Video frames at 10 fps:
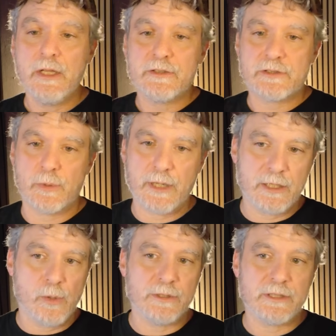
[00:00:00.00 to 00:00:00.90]
So when I
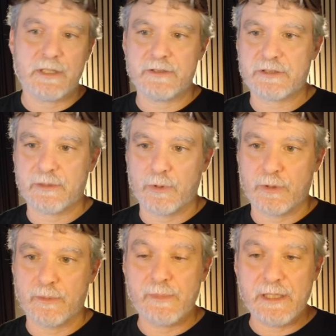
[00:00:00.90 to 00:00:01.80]
go into
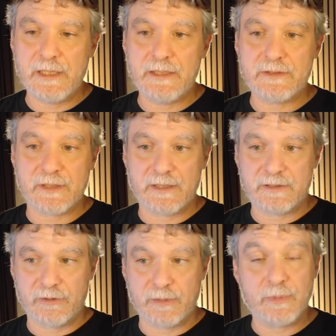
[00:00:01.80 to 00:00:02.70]
customer meetings and I
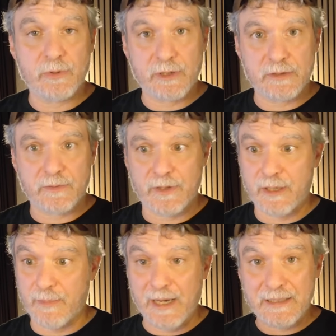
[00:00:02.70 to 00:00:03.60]
start to build things for
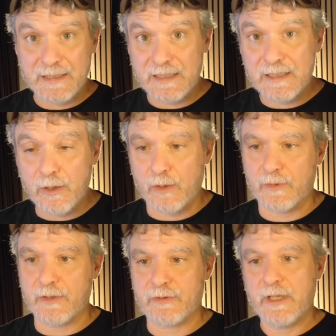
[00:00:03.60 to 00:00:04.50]
them, I need all
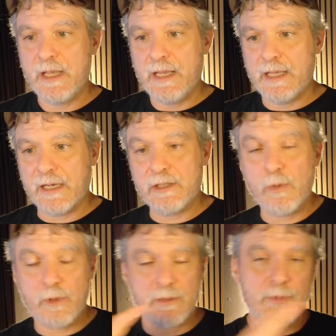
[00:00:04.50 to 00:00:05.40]
this. And I don't
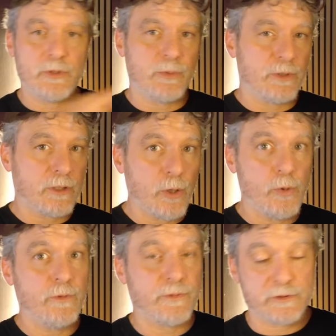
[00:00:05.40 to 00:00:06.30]
want to build it with
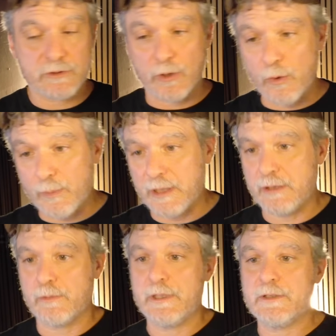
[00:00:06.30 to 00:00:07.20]
code for so many
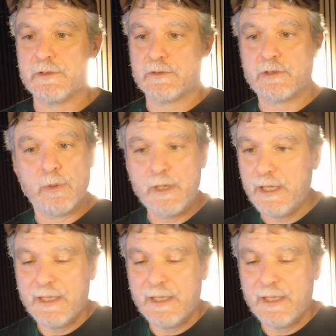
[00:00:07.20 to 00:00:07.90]
reasons. So